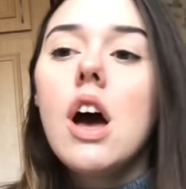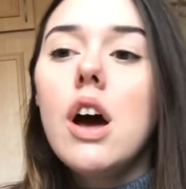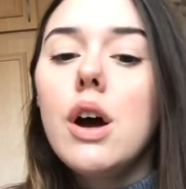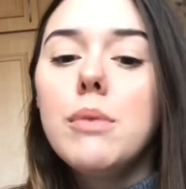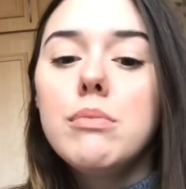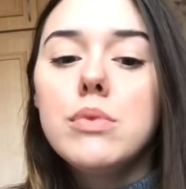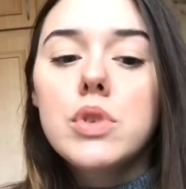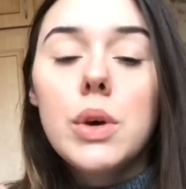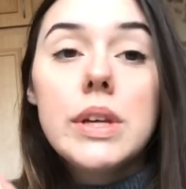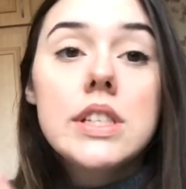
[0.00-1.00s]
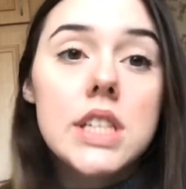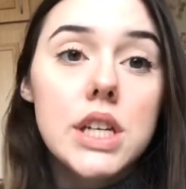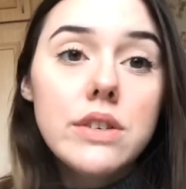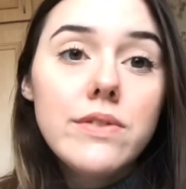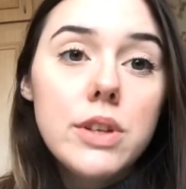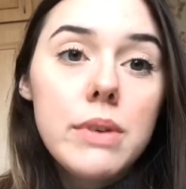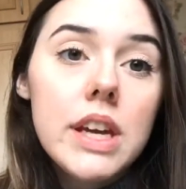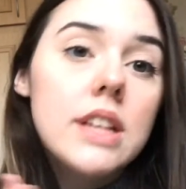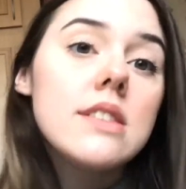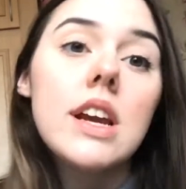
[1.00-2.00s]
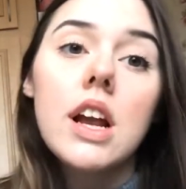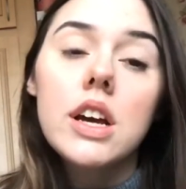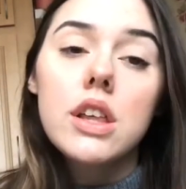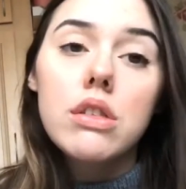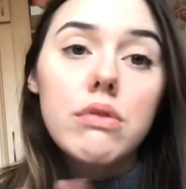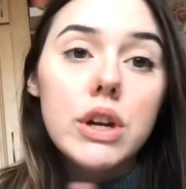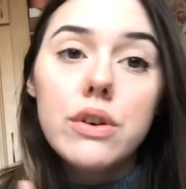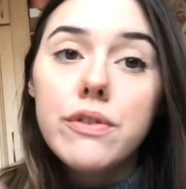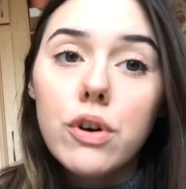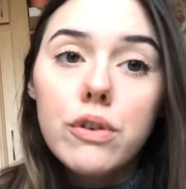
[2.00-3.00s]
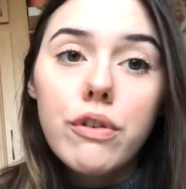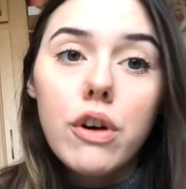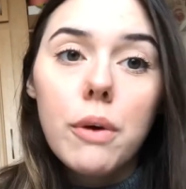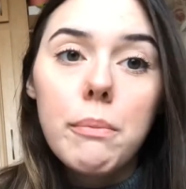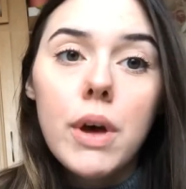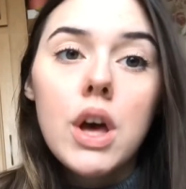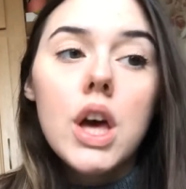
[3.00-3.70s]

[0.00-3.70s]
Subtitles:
So instead of doing, say, like 3 or 4 from